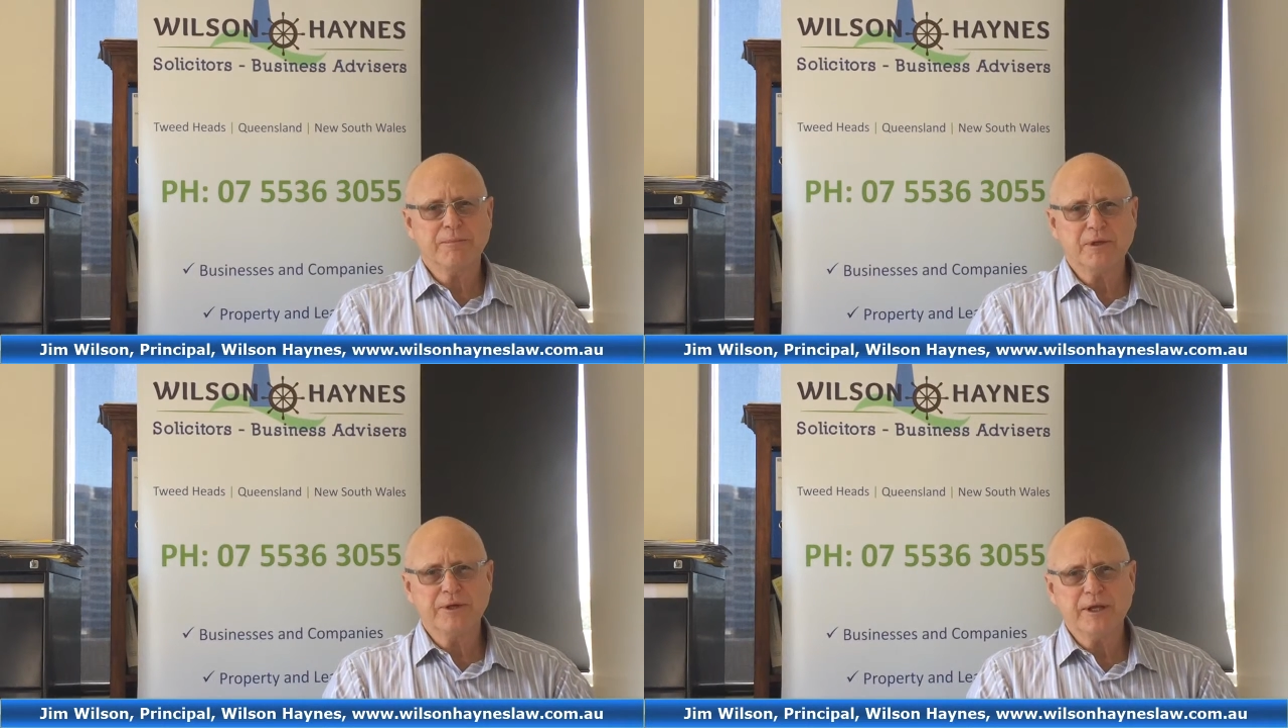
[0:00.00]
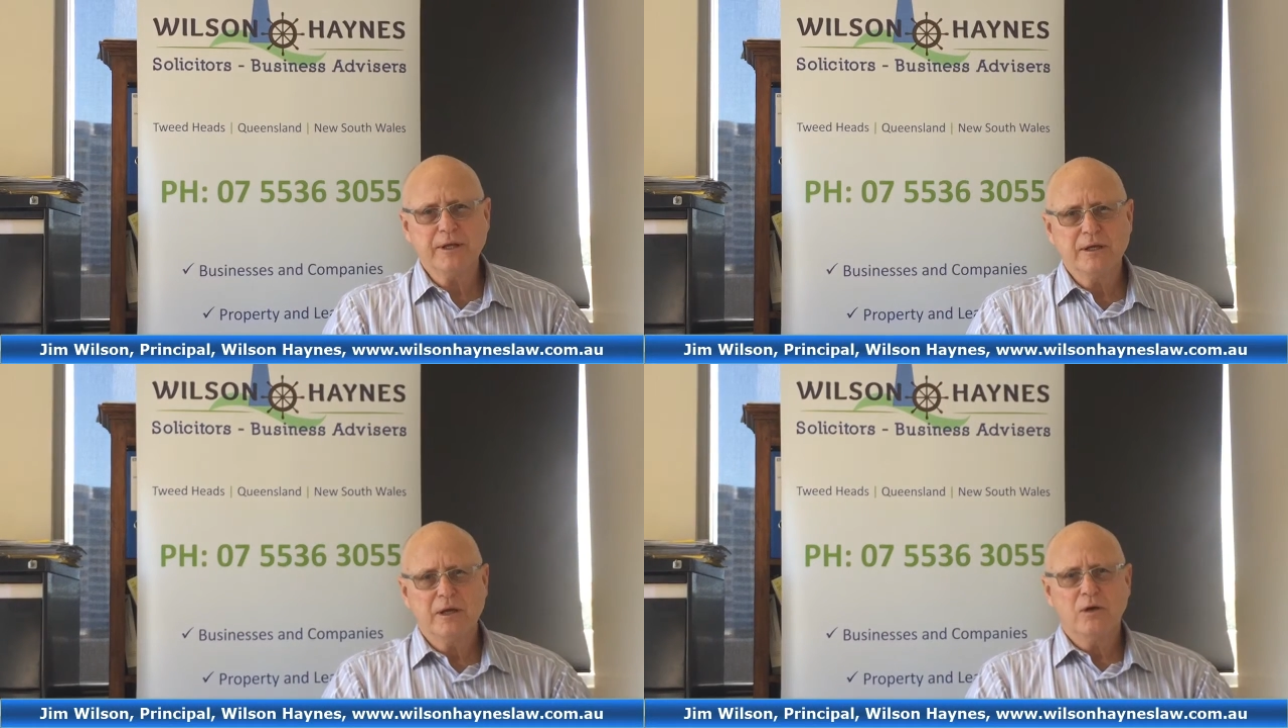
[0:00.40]
a
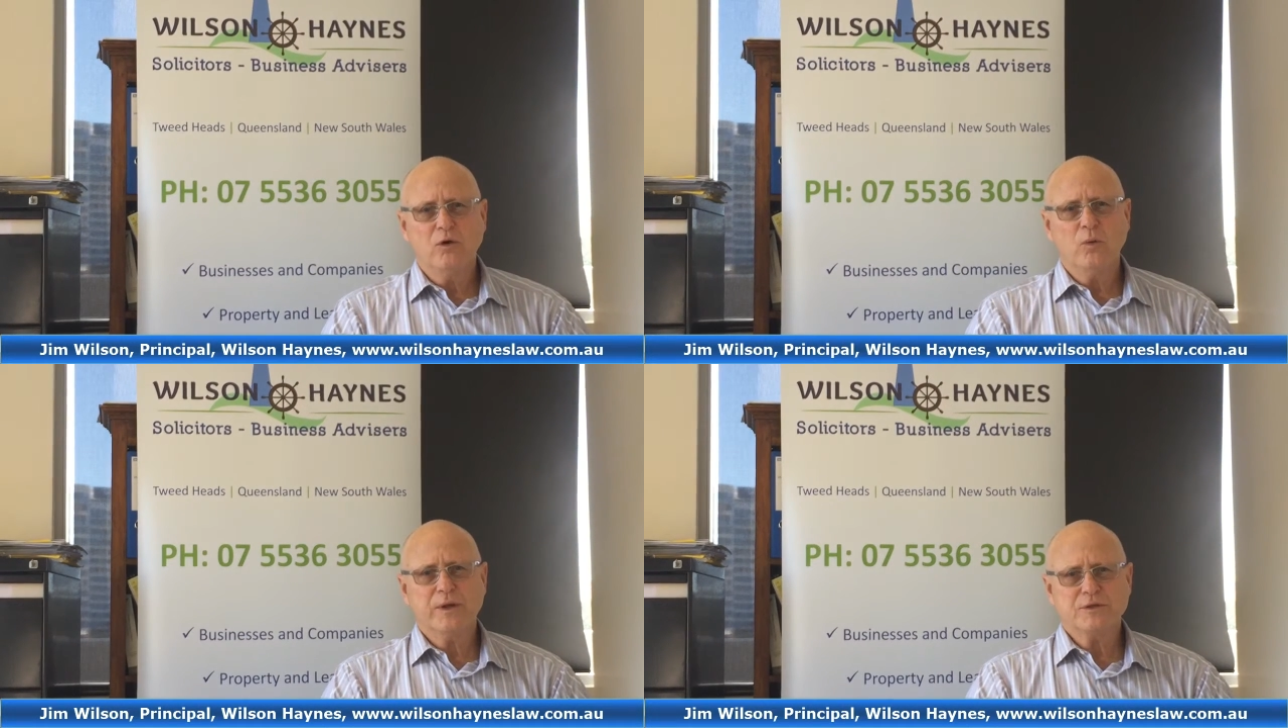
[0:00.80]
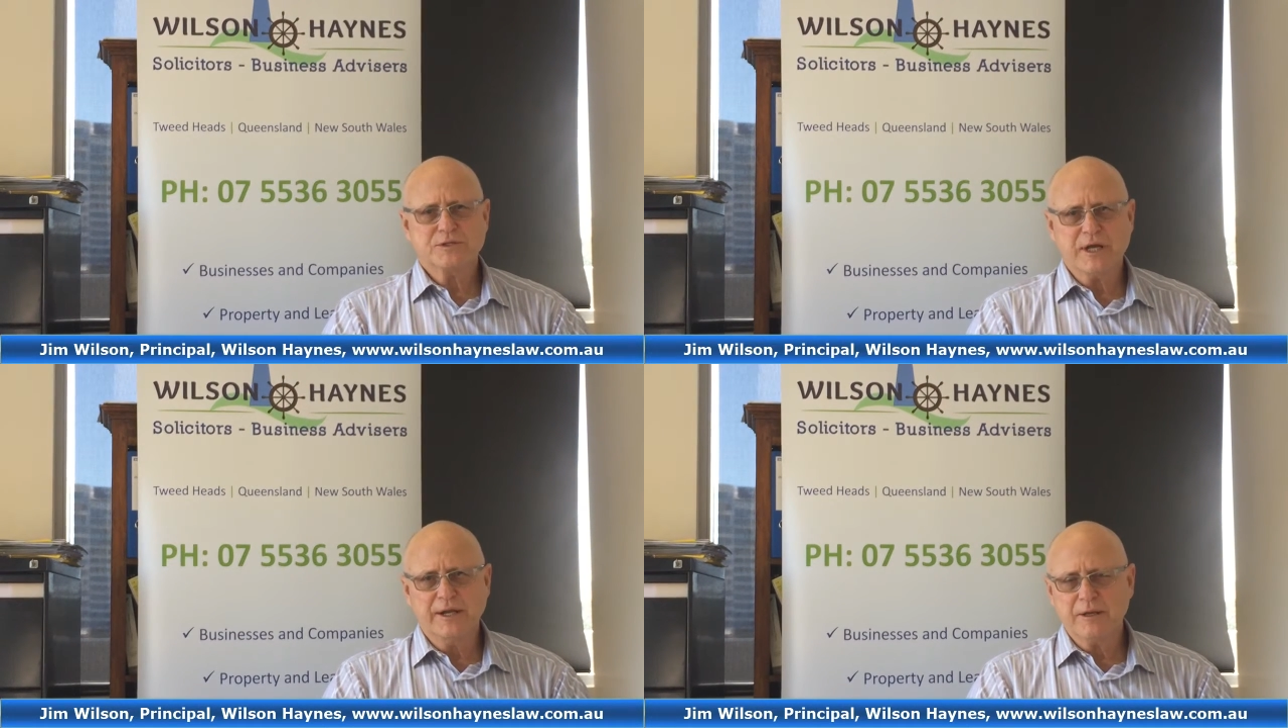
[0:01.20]
building or when
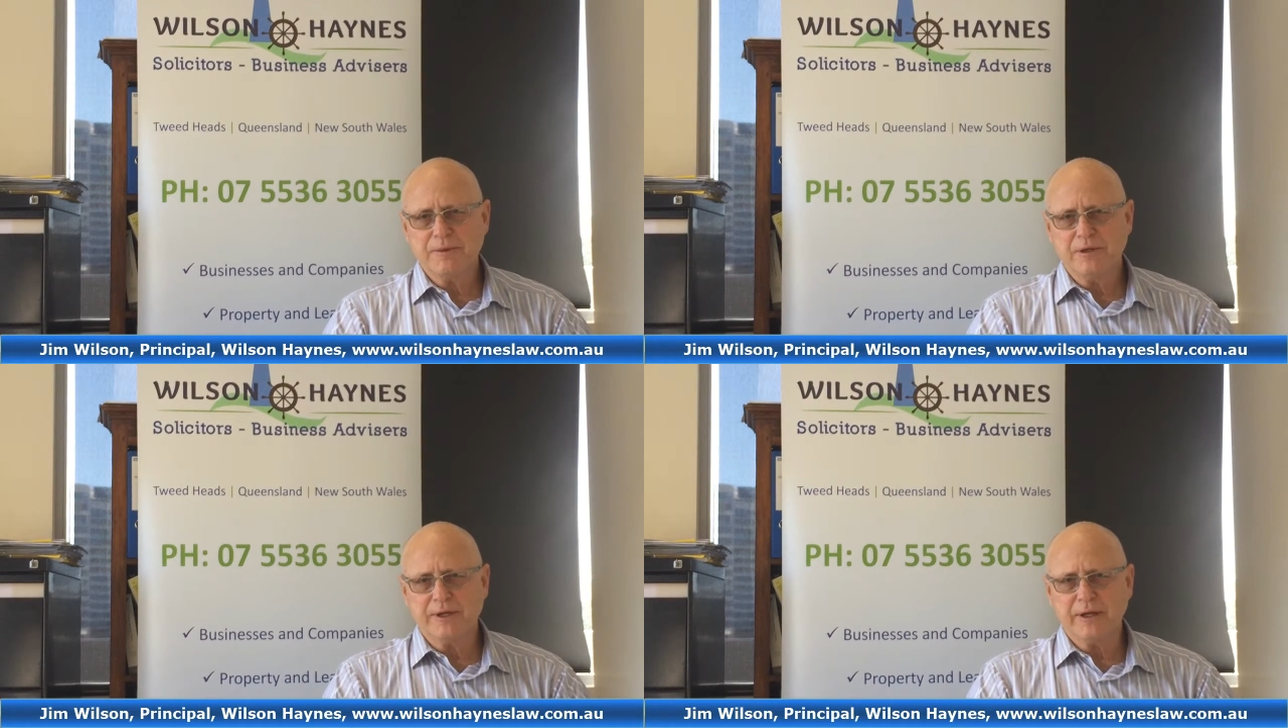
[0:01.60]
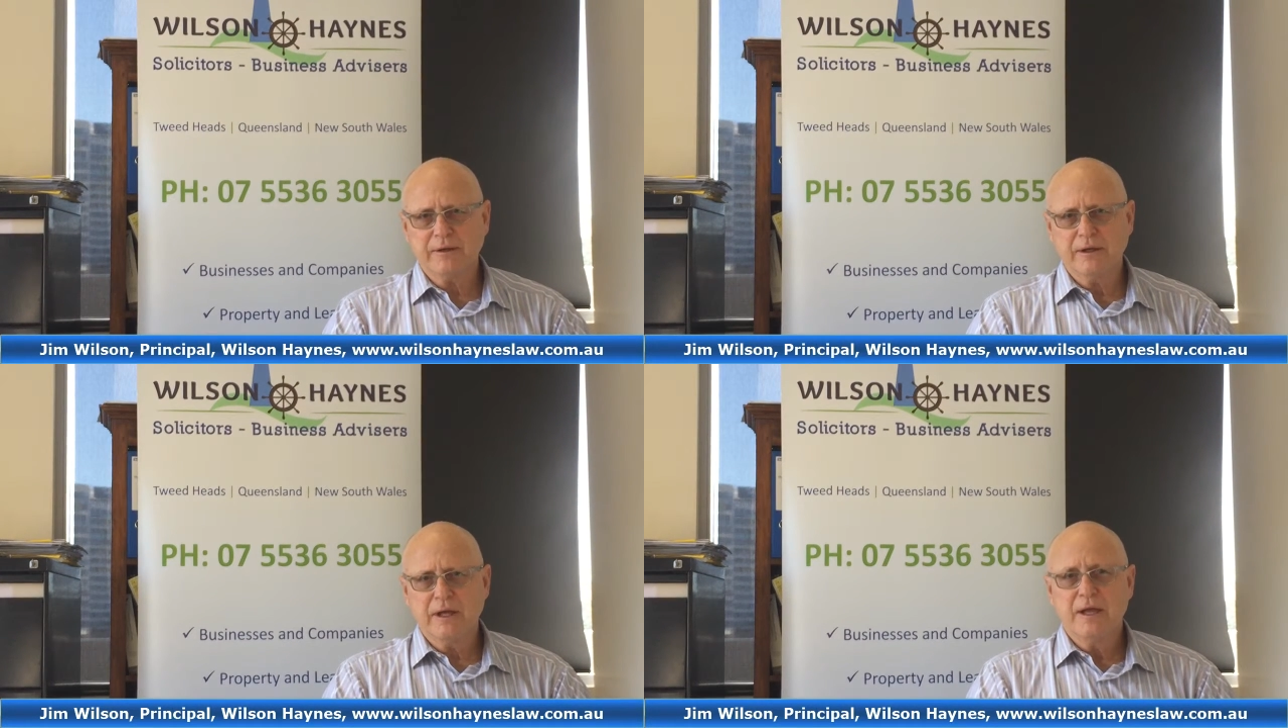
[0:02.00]
you're selling a building.